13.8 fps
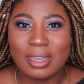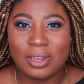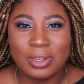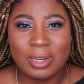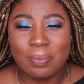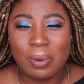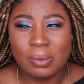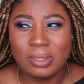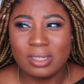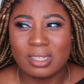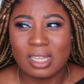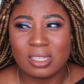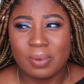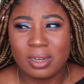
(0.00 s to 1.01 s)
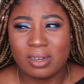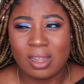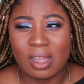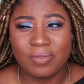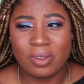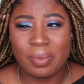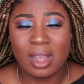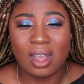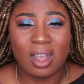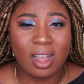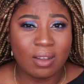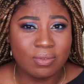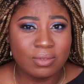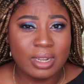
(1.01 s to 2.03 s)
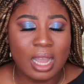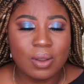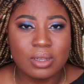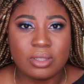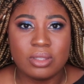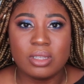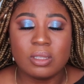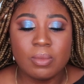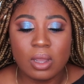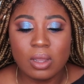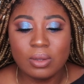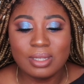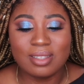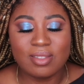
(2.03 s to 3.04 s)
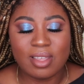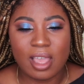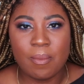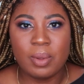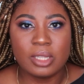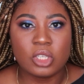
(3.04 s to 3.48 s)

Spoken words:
It only probably dissipated after about half an hour. So the smell is there.